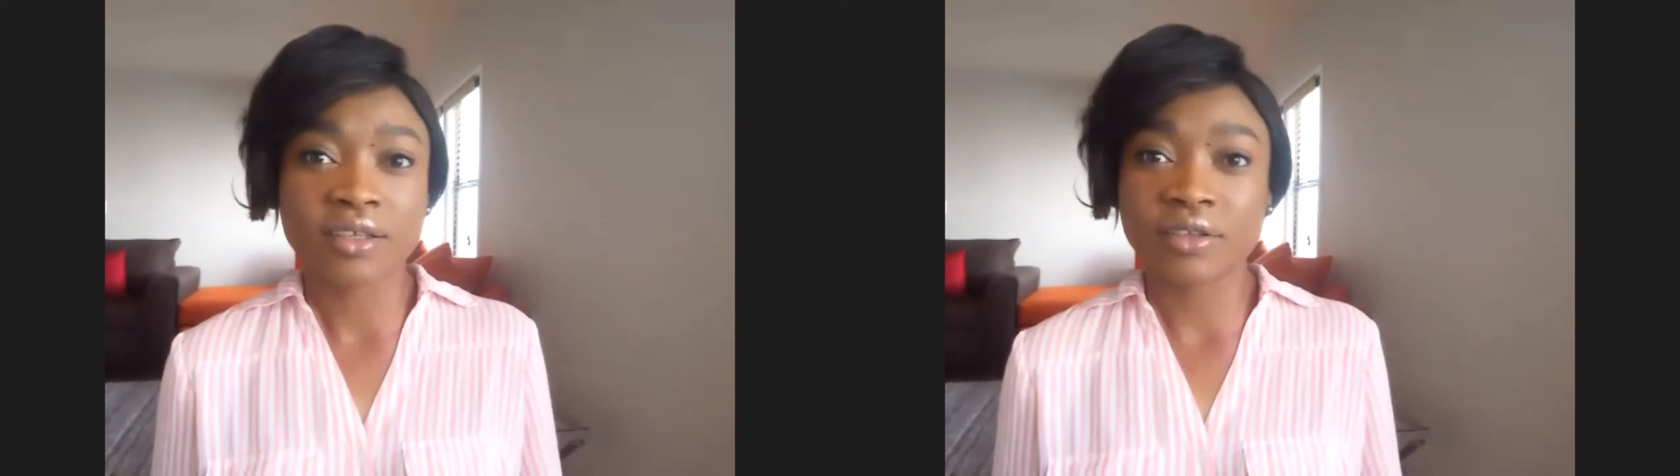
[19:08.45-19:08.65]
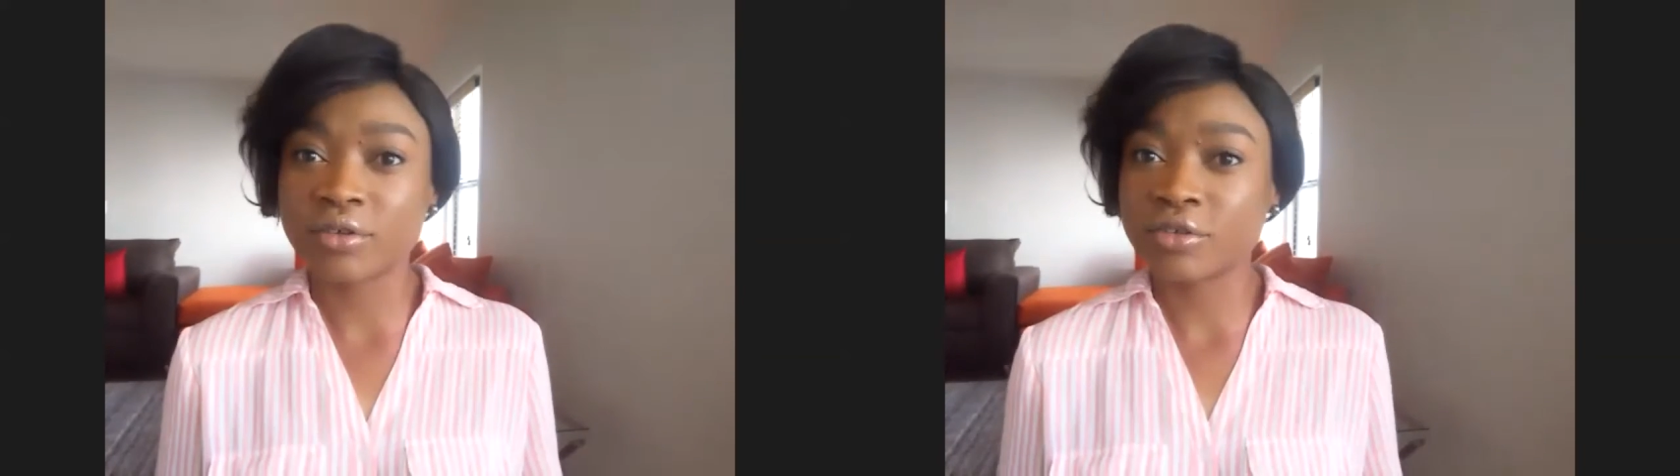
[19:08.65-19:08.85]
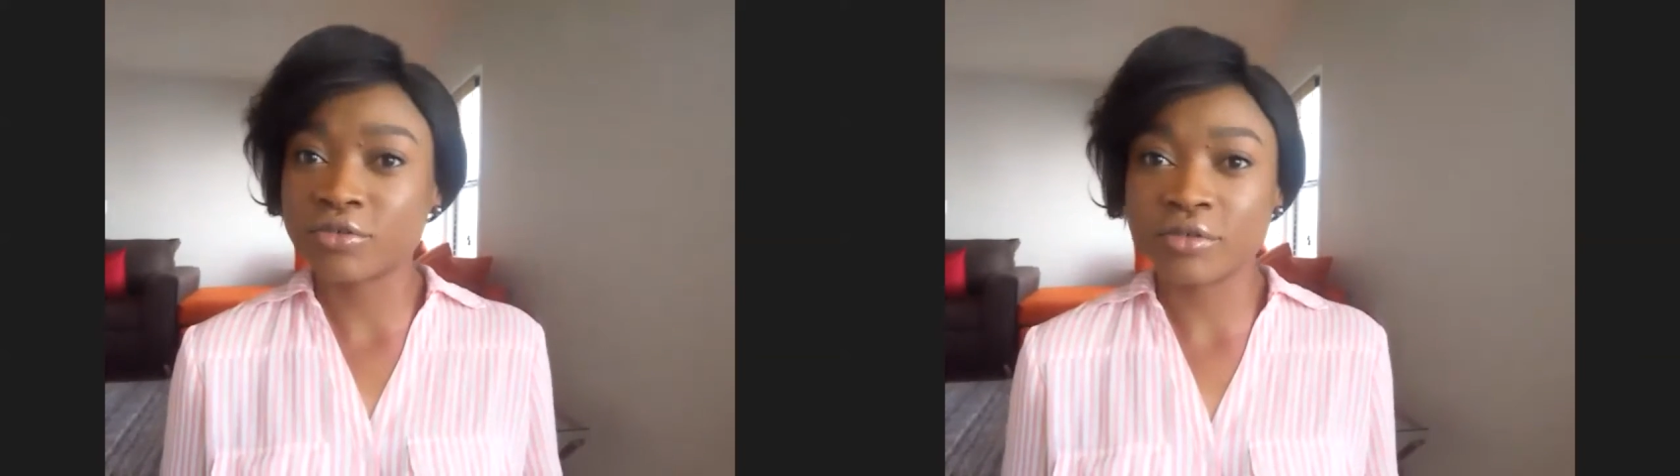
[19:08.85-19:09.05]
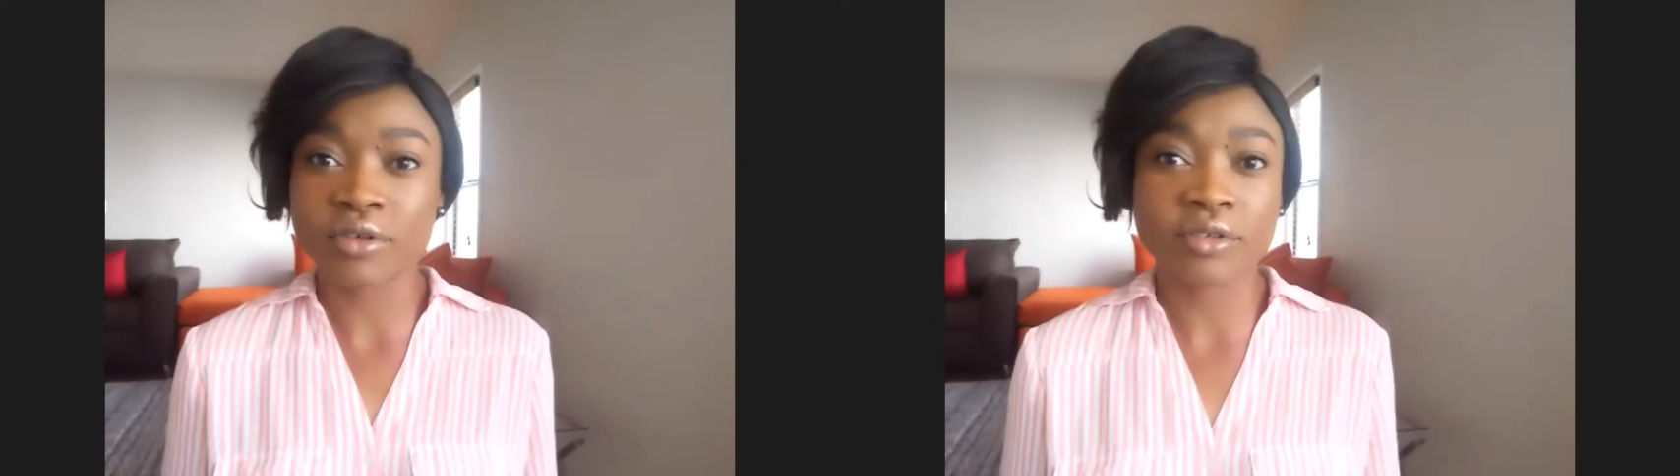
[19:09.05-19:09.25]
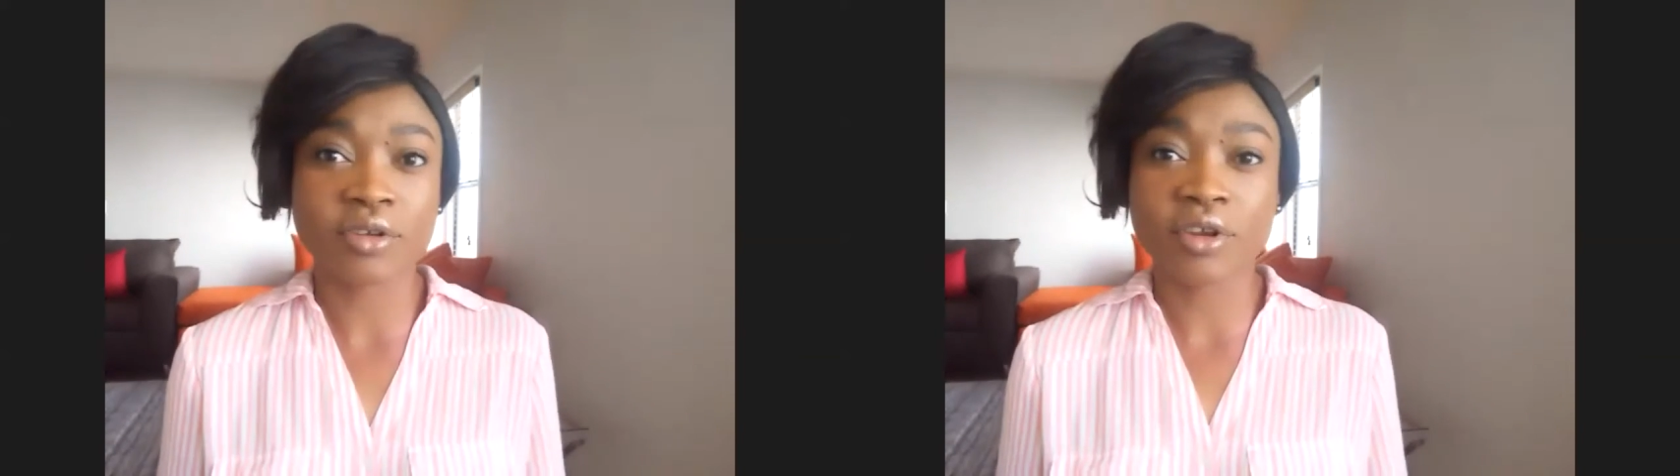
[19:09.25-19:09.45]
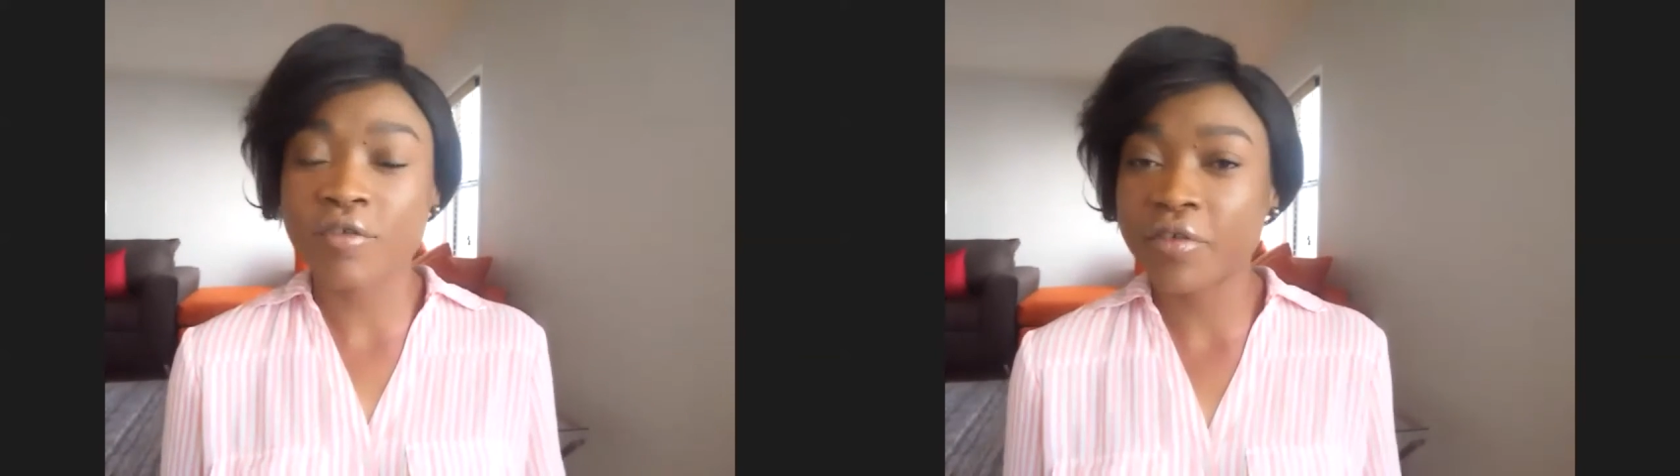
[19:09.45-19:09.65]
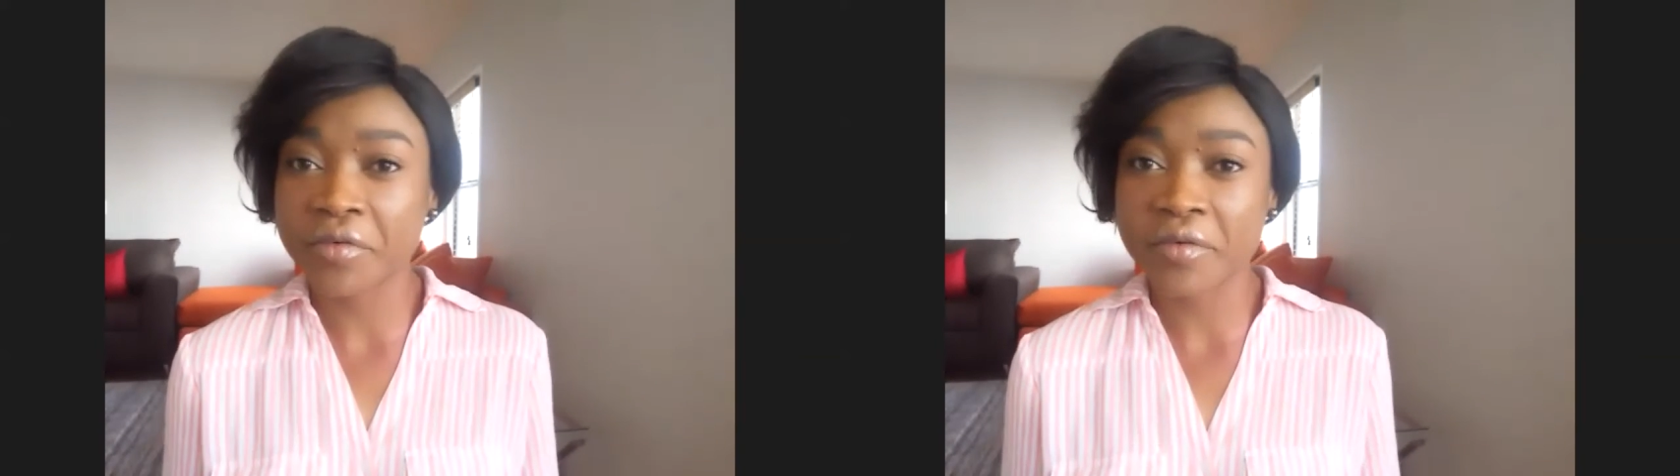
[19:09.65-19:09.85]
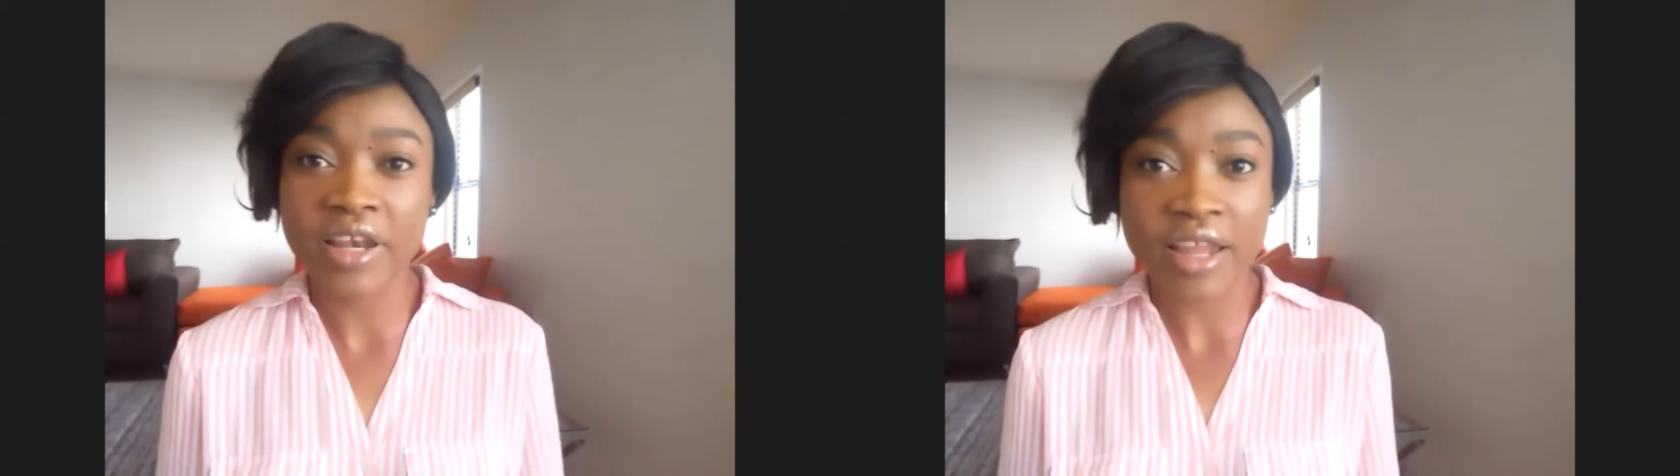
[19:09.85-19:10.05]
the love of
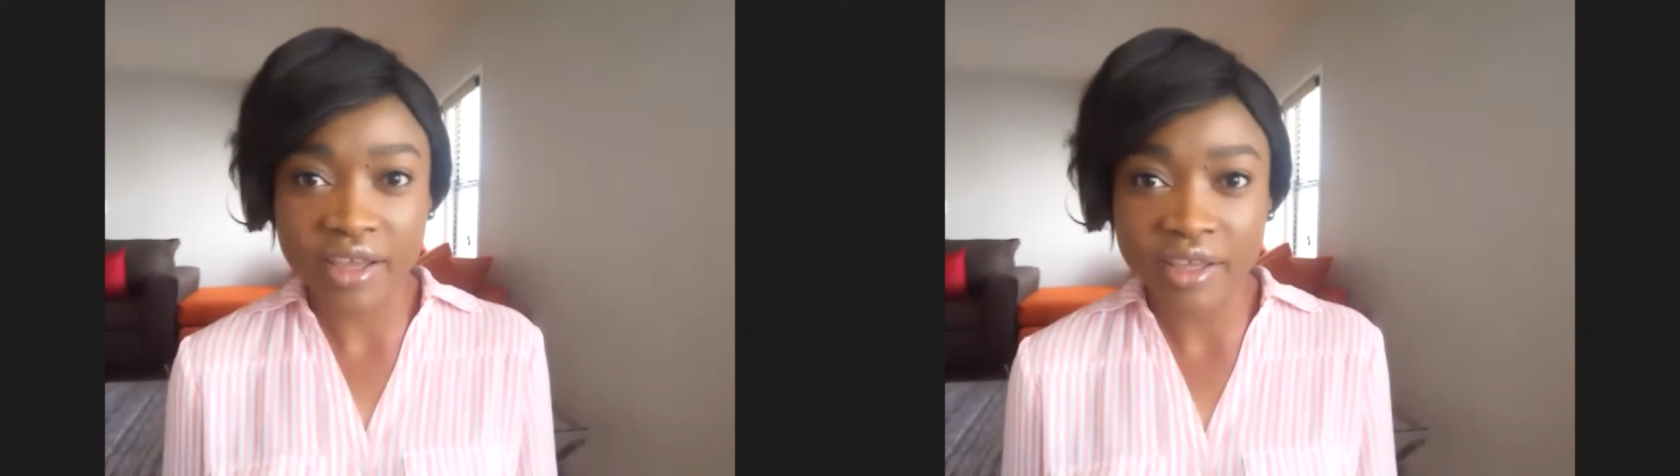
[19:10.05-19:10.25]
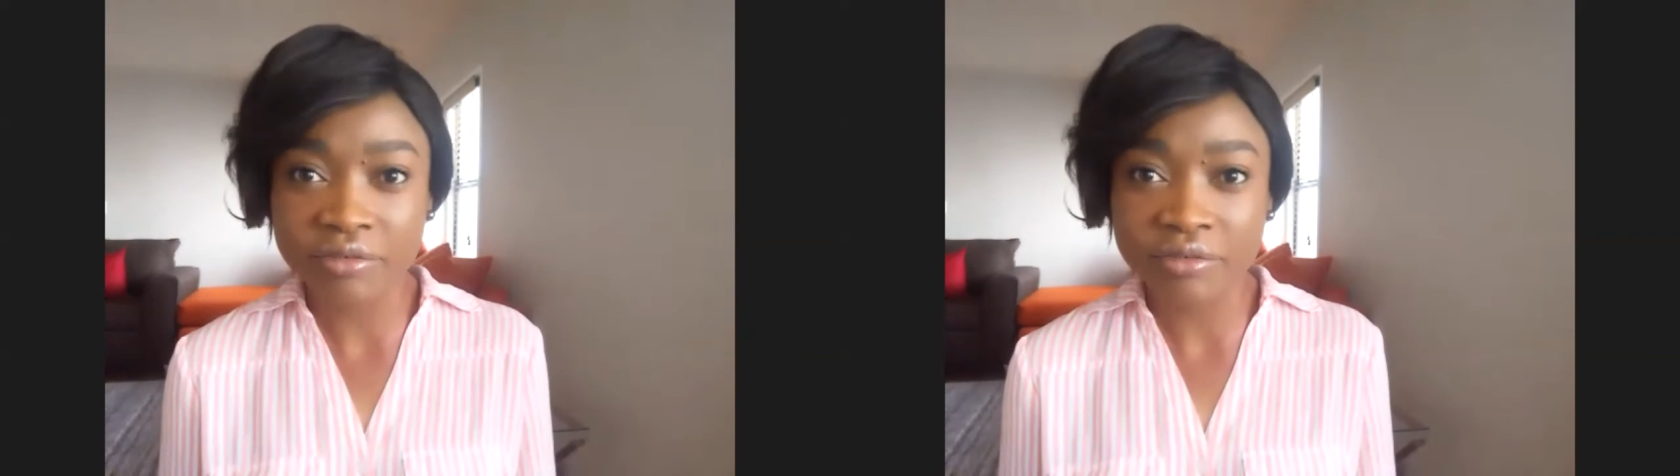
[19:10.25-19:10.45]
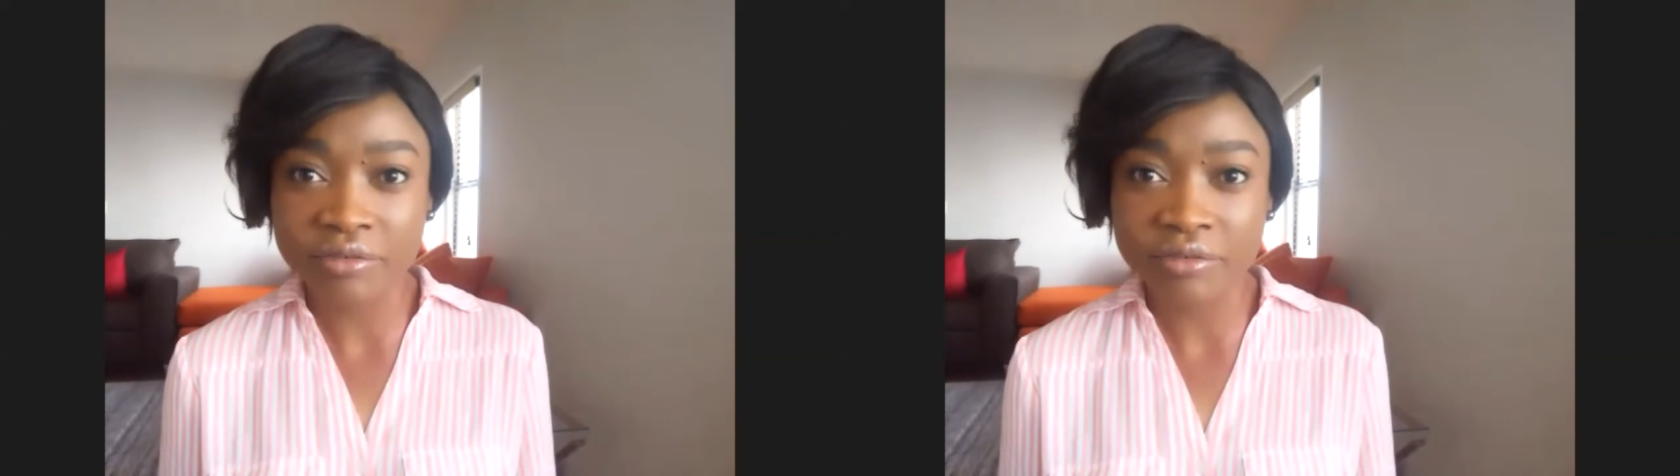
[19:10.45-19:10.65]
our life,